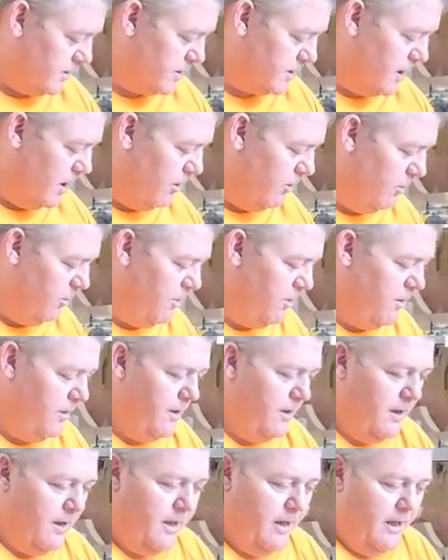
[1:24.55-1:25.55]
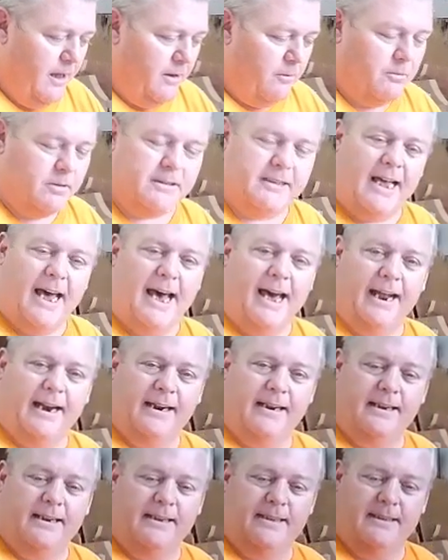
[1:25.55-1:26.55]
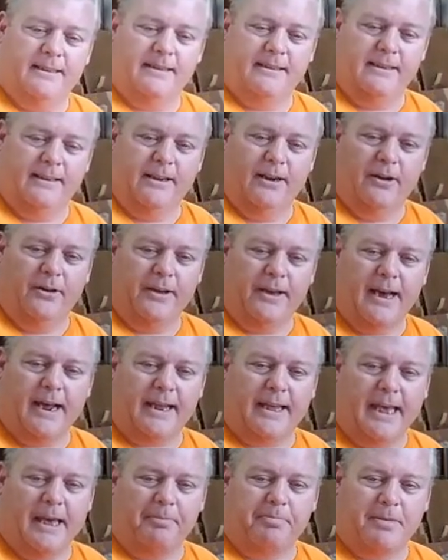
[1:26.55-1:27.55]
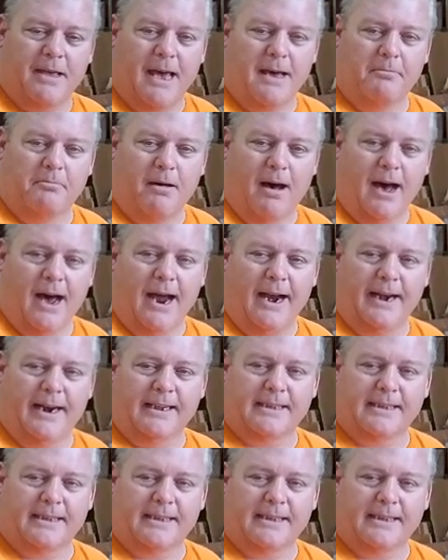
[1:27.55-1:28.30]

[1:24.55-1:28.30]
So with that, you know, you got to keep that in mind.